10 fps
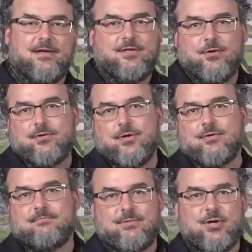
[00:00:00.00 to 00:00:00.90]

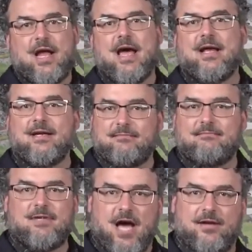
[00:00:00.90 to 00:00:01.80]
You're kind of
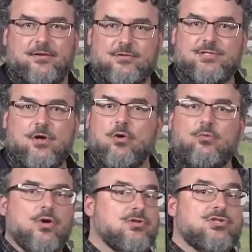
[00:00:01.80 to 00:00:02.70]
done. There's no
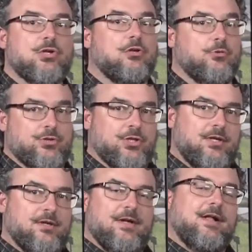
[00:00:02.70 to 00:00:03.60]
real solution.